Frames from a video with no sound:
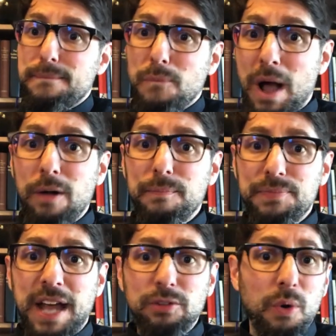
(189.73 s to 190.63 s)
well,
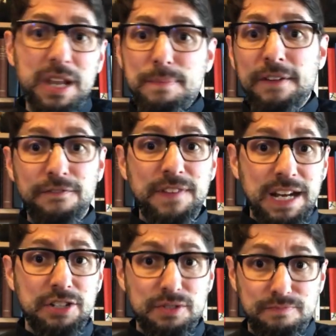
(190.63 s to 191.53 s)
that's already been
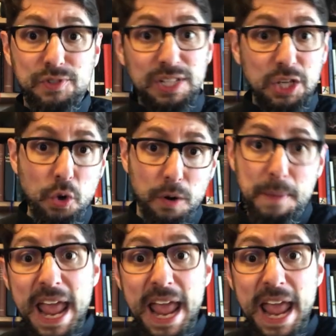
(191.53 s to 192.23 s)
finished, secured,